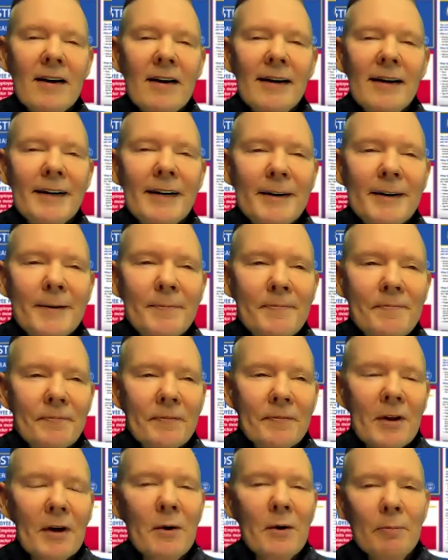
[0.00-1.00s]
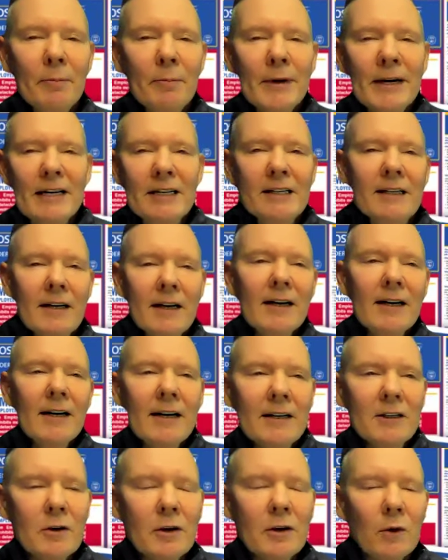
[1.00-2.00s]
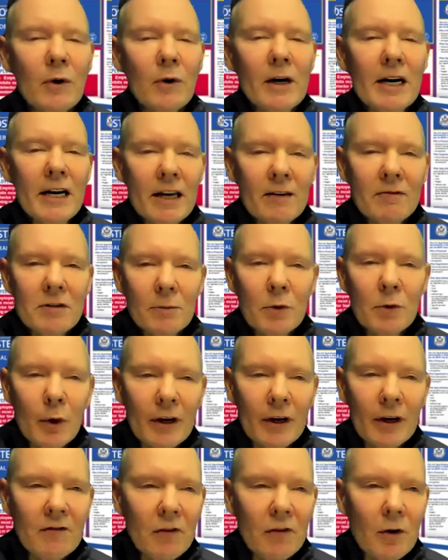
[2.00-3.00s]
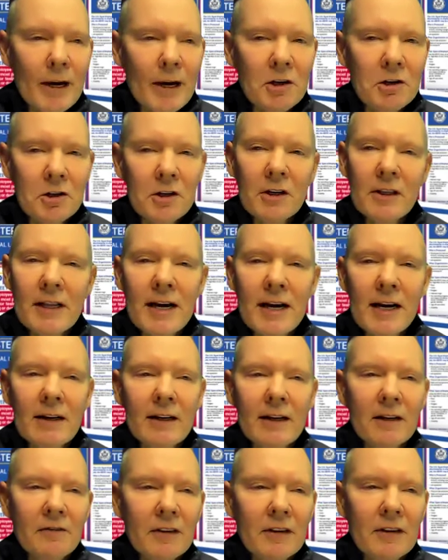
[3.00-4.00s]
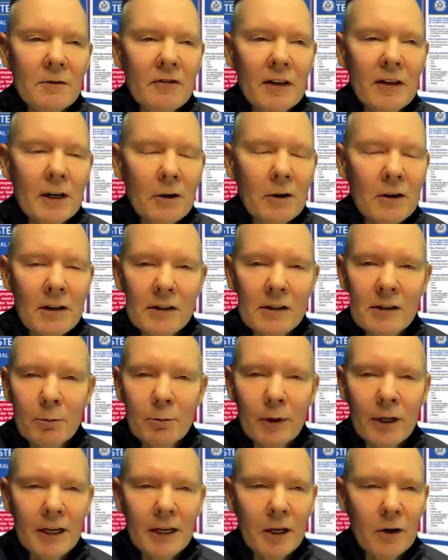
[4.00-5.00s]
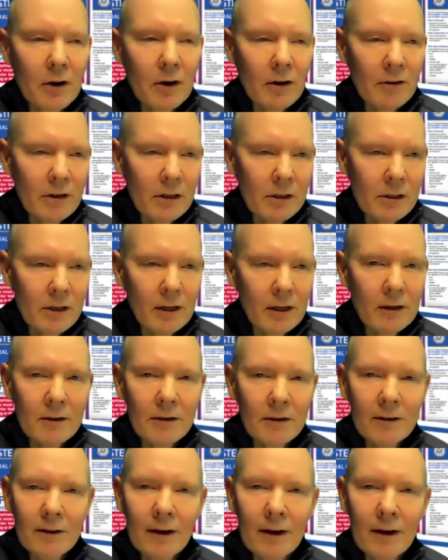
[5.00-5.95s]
So I wanted to give some quick information on that. If this video doesn't apply to you, obviously,